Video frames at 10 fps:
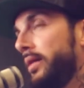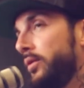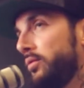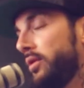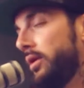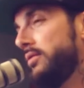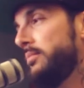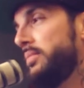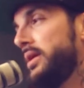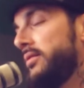and there was already
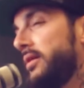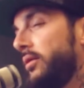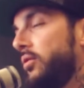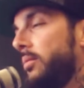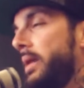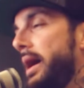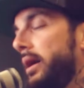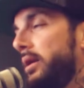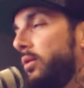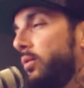some BSL in
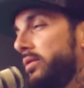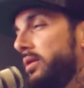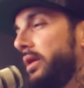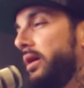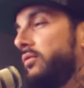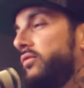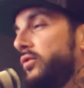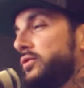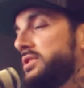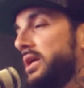Quebec, and it wasn't like a
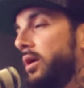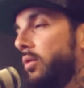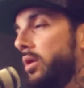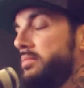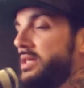full scale one.